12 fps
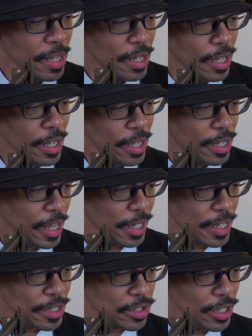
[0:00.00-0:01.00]
and I
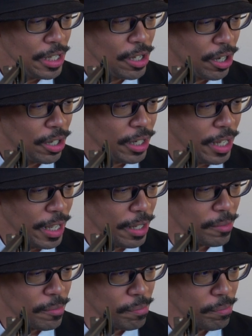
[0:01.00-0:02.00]
guess Aeon
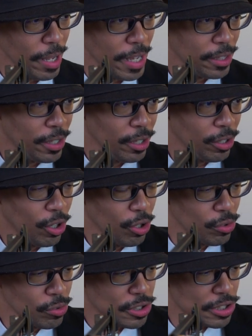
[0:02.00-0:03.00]
had made their
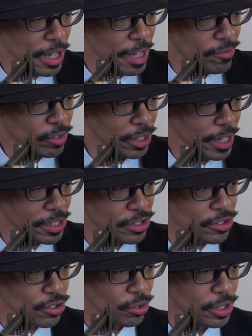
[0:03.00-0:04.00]
own stave
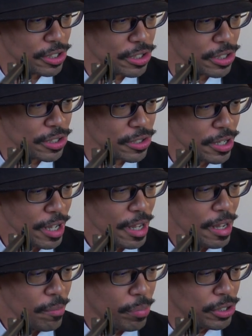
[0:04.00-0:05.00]
collection, so this is
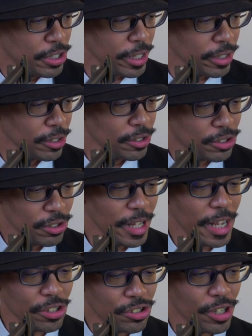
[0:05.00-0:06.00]
particular to
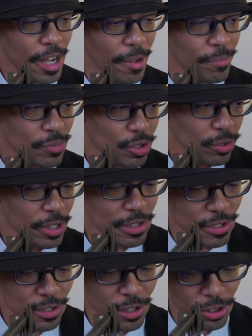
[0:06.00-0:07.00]
that shop. So this
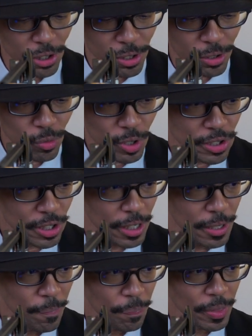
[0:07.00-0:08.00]
is the third
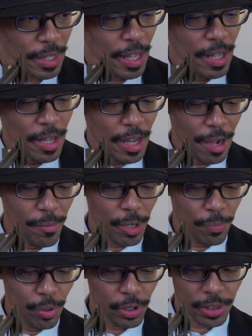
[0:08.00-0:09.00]
whiskey. I'm going to
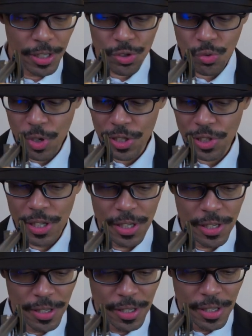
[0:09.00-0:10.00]
put this
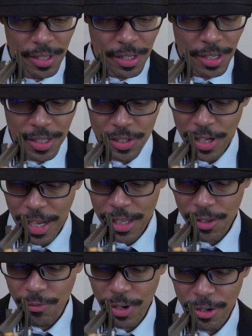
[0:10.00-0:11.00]
whiskey inside
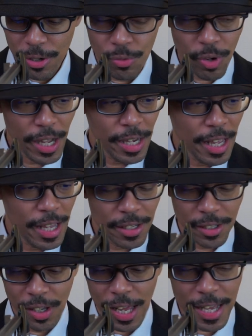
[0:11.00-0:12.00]
the very
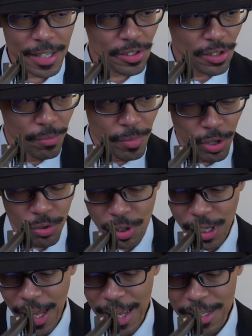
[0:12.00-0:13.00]
right-hand glass, the middle
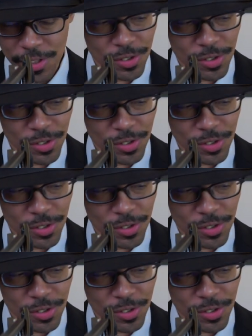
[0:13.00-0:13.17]
bottle